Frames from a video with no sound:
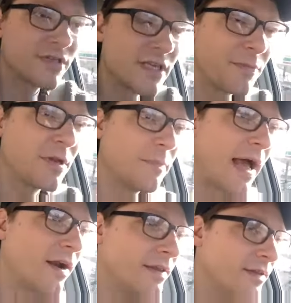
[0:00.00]
something
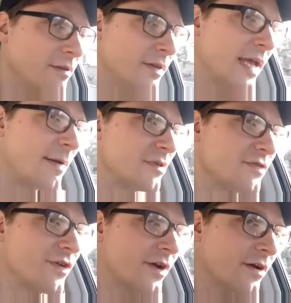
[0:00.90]
about it, though, the
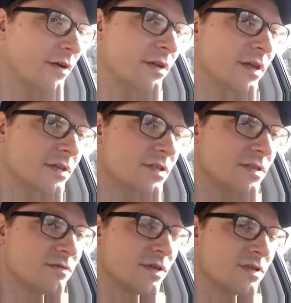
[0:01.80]
atmosphere, and it's
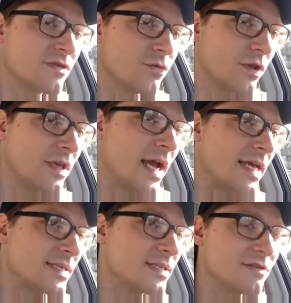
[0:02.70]
just really
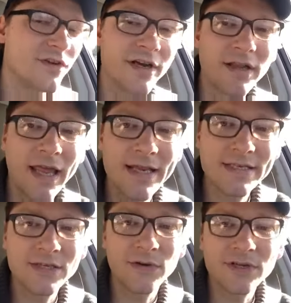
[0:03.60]
nice. It's a very
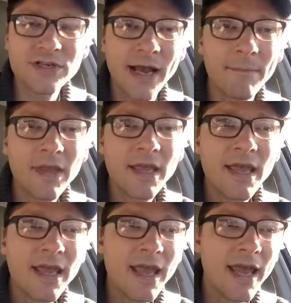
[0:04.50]
classy donut shop,
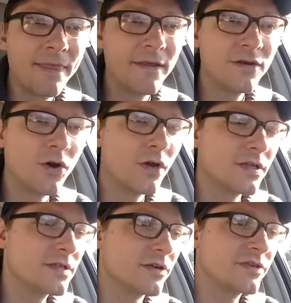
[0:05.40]
and the
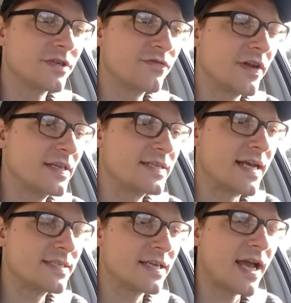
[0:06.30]
donuts, they're just
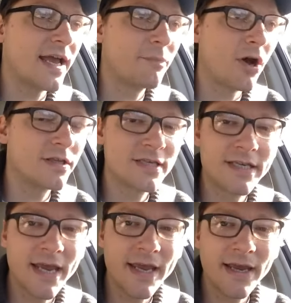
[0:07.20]
fantastic. I bought
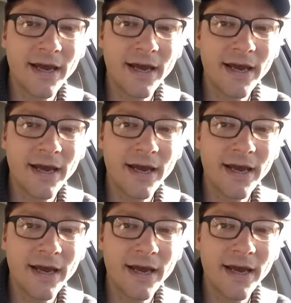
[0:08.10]
today